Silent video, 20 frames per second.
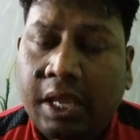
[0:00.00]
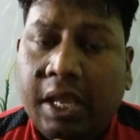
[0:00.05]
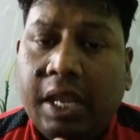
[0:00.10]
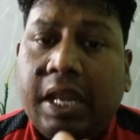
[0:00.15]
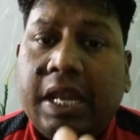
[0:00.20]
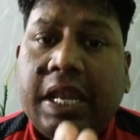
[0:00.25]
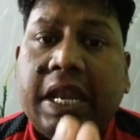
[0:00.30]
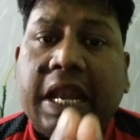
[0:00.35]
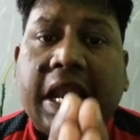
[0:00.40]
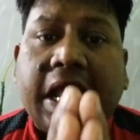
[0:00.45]

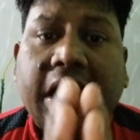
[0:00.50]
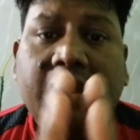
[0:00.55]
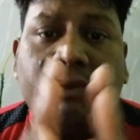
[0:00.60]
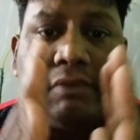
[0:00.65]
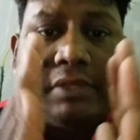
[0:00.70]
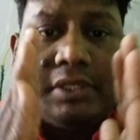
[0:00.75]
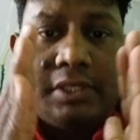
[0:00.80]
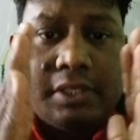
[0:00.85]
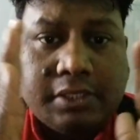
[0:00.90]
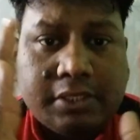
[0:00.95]

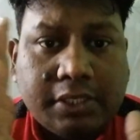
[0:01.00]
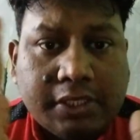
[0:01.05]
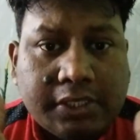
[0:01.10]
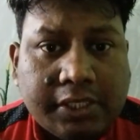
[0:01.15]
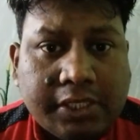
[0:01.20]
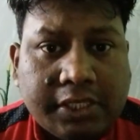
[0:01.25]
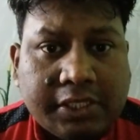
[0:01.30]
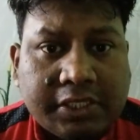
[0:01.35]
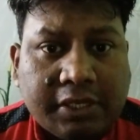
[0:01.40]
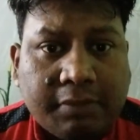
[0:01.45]
Language is a
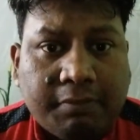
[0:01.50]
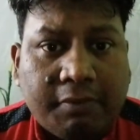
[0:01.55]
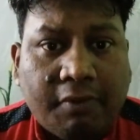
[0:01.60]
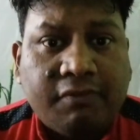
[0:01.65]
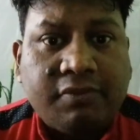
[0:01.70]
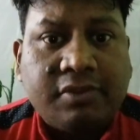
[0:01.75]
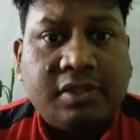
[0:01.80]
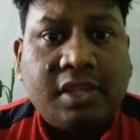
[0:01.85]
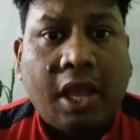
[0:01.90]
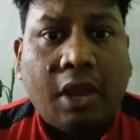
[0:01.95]
system
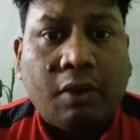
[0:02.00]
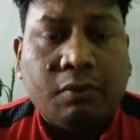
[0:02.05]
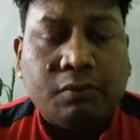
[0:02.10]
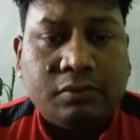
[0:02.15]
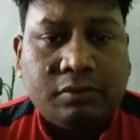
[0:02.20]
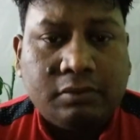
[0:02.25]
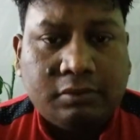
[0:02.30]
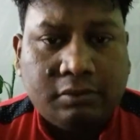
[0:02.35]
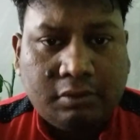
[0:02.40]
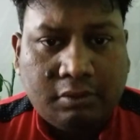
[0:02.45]
of
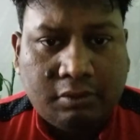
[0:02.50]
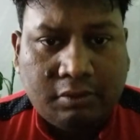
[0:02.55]
sound